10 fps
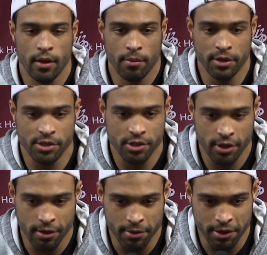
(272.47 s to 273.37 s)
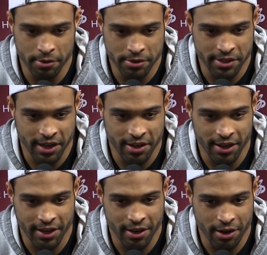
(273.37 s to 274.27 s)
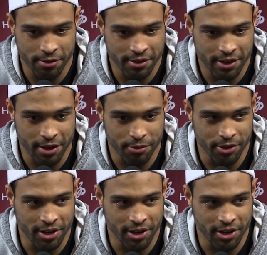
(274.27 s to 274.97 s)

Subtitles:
I mean, sure. I mean, it was kind of like God was